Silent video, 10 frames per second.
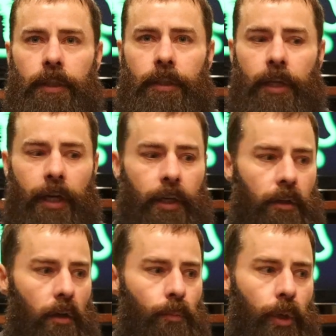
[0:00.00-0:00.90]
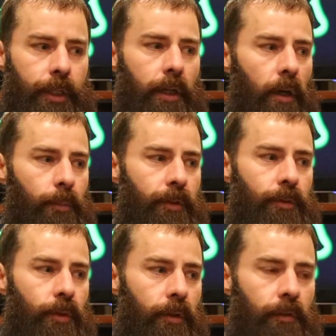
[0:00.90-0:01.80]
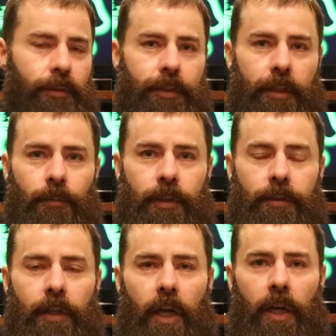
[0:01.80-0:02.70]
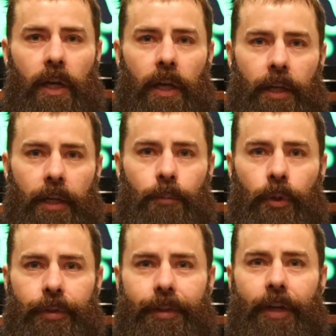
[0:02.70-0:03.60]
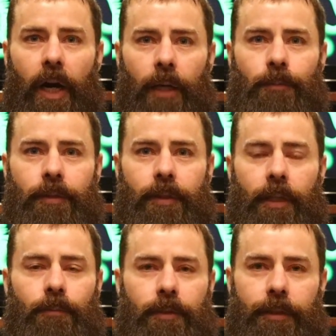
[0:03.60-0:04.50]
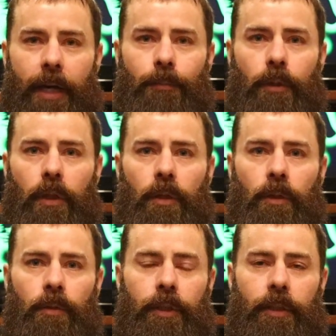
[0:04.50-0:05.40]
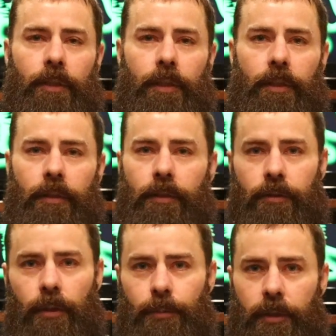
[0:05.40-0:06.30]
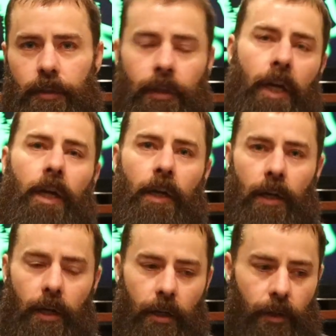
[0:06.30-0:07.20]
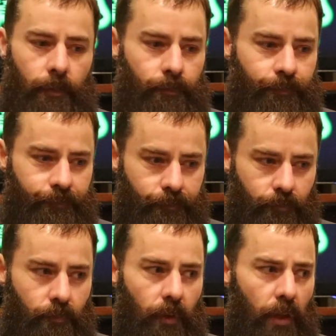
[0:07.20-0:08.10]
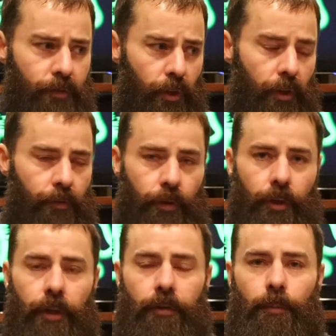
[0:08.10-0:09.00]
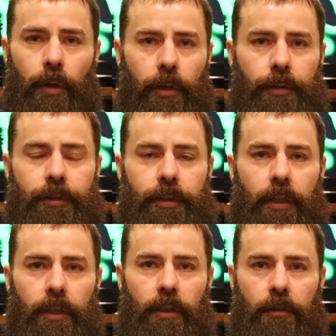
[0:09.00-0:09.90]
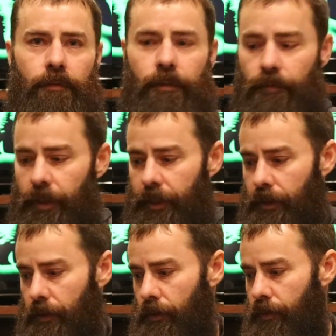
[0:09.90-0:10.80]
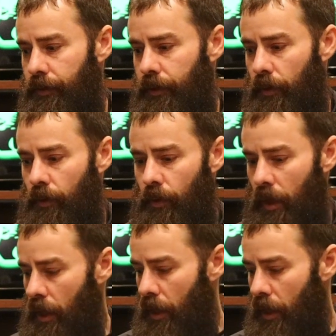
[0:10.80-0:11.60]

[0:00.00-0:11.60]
in that I'll break it up into different segments and then put the timestamps down below in the description for the different parts of the video. So